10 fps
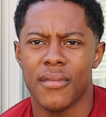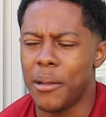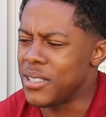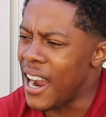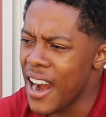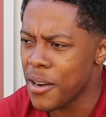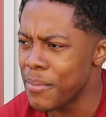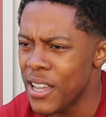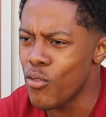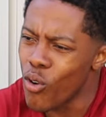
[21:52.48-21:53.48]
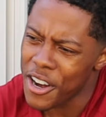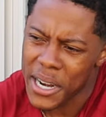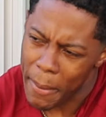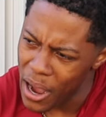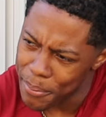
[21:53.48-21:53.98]
I'm tired of men
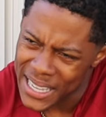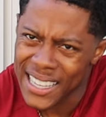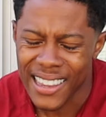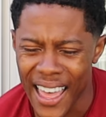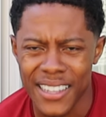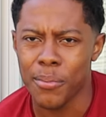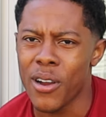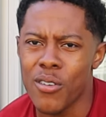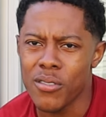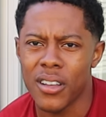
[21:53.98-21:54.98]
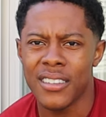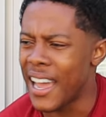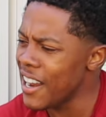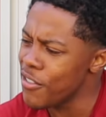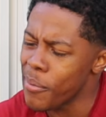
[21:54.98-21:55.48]
worrying about being liked, bro.
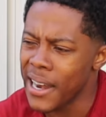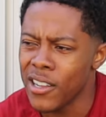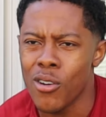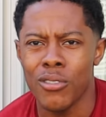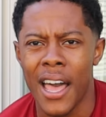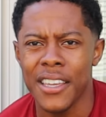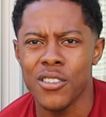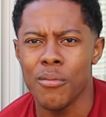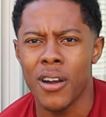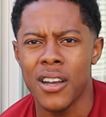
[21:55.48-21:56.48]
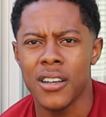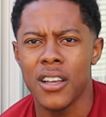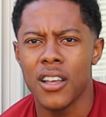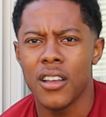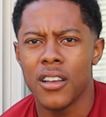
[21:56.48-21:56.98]
Not everybody gonna like you, bro.
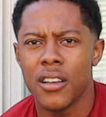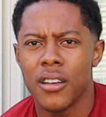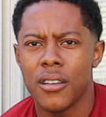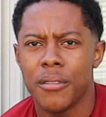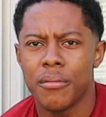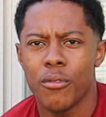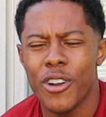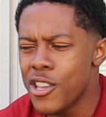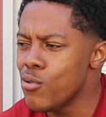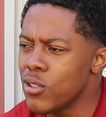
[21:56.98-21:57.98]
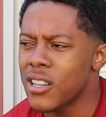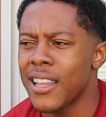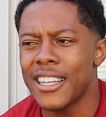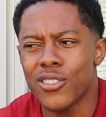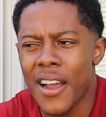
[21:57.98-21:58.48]
What do you look
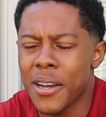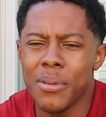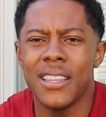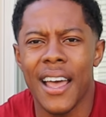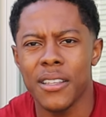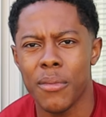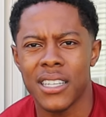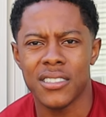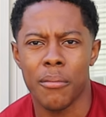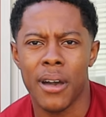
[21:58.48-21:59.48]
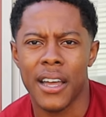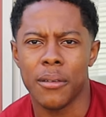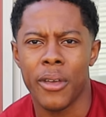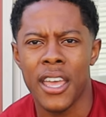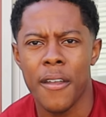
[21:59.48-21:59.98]
like trying to be liked by
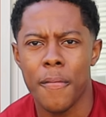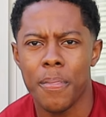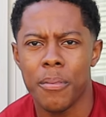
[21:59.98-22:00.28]
somebody, man?